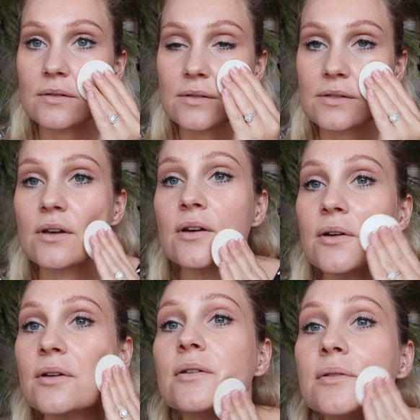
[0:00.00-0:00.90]

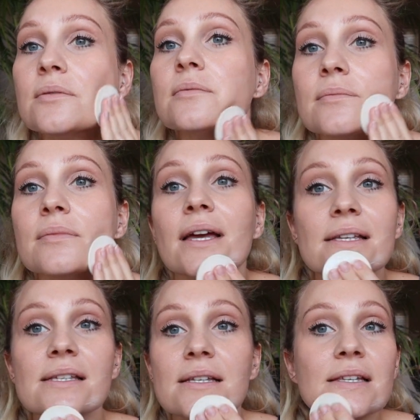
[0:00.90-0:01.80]
So
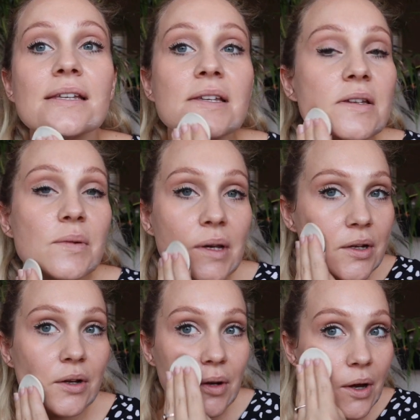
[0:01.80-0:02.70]
basically we're
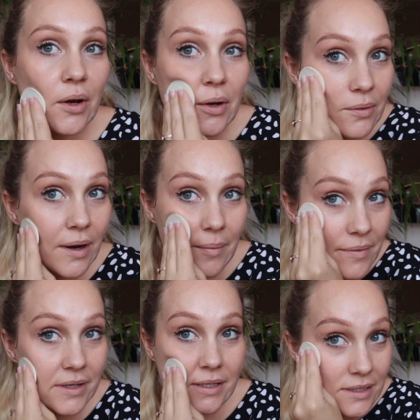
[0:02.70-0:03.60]
gonna go
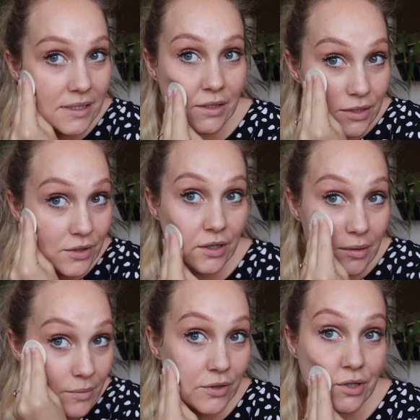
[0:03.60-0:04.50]
rub this in
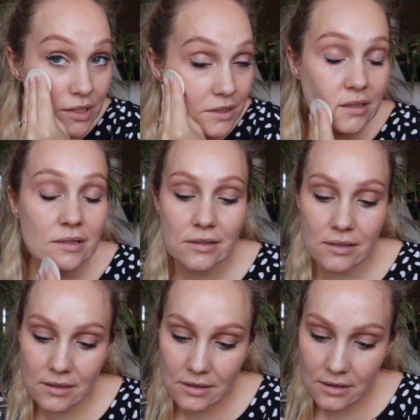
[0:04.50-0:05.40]
circular motions.